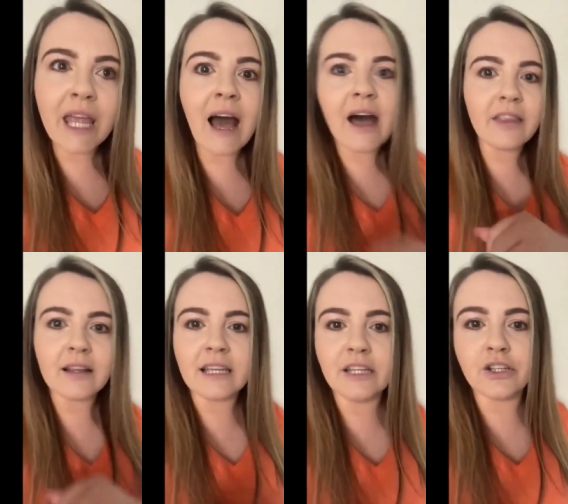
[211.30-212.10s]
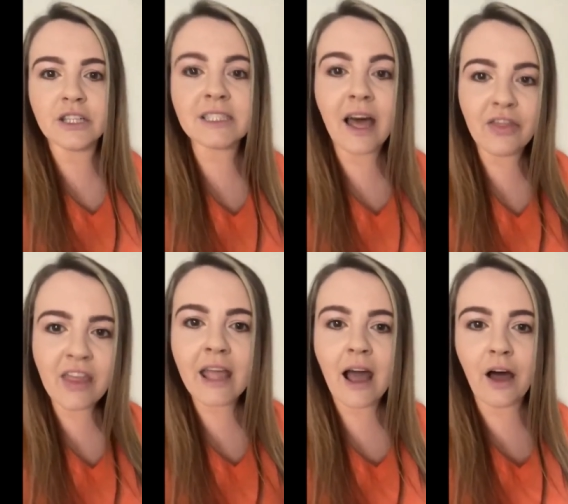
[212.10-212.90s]
We are the leaders
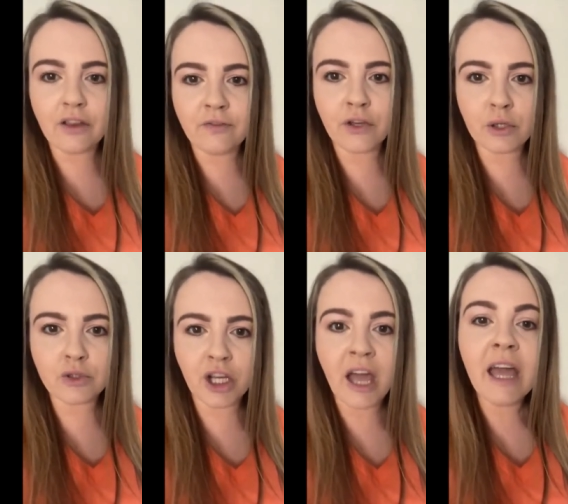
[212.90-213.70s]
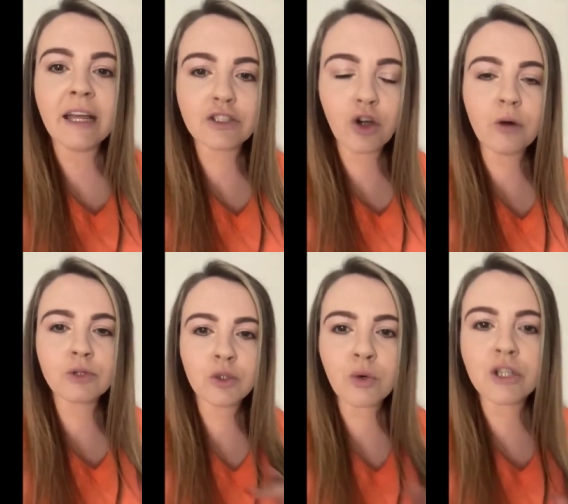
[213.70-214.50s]
and they are the future. It's
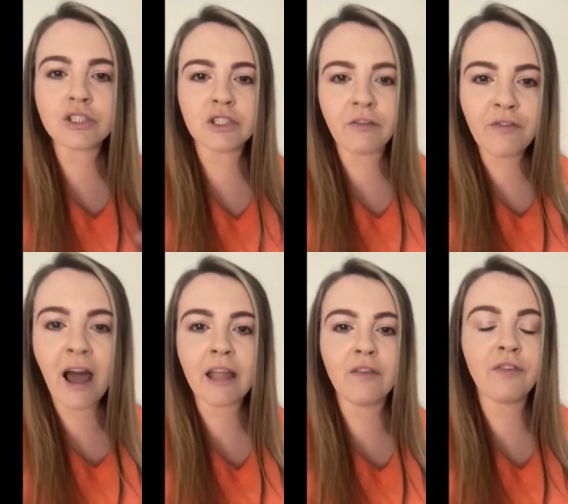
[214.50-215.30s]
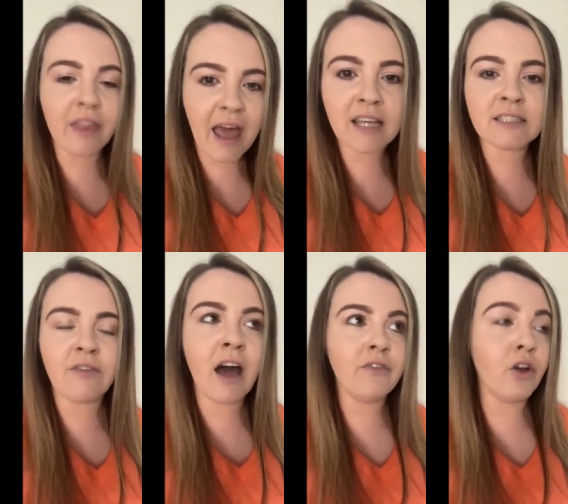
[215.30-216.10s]
up to us to fight for their
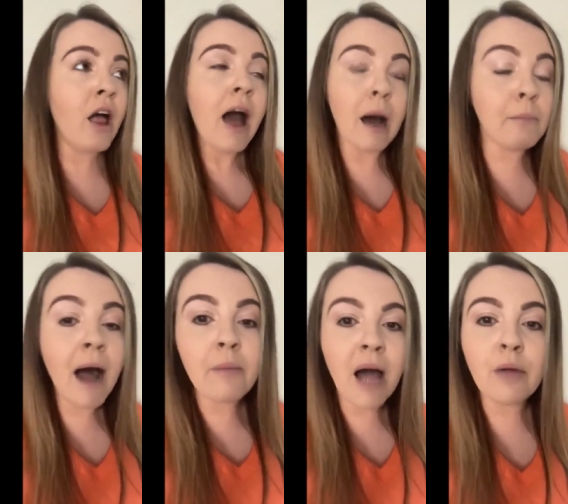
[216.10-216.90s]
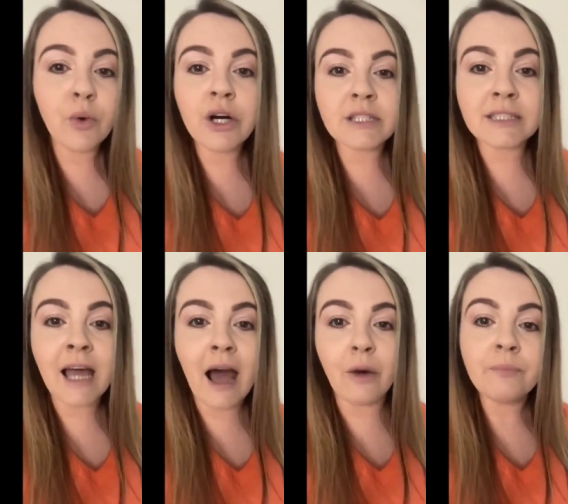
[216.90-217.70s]
survival. And mark my words
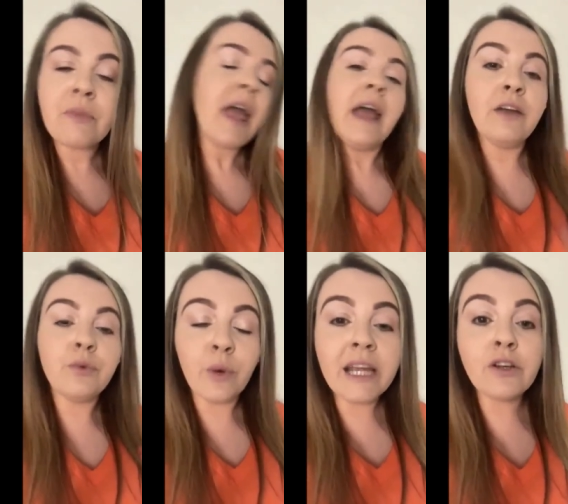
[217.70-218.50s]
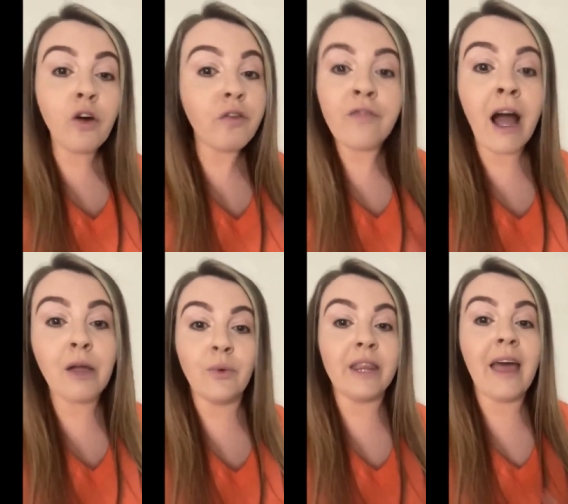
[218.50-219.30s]
now if we don't
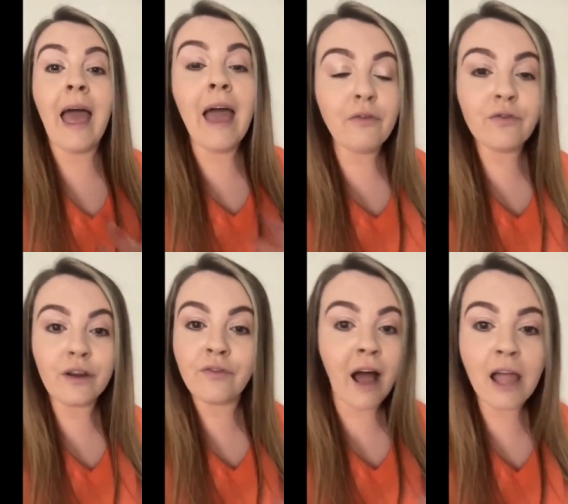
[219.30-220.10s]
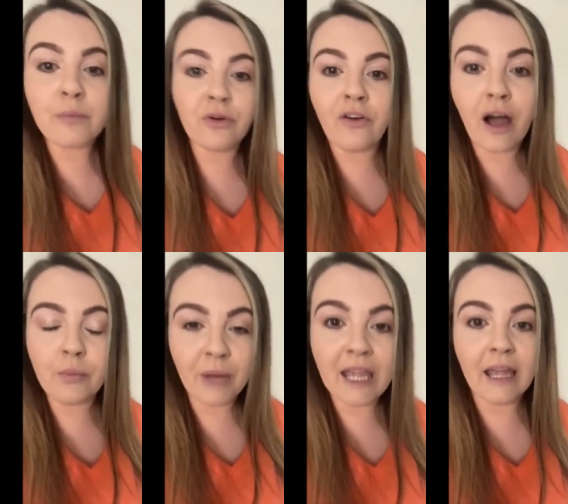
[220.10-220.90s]
fight with every fibre of
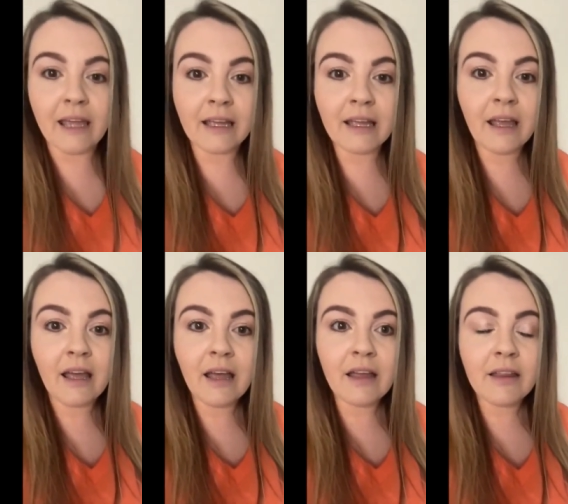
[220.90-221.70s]
our being,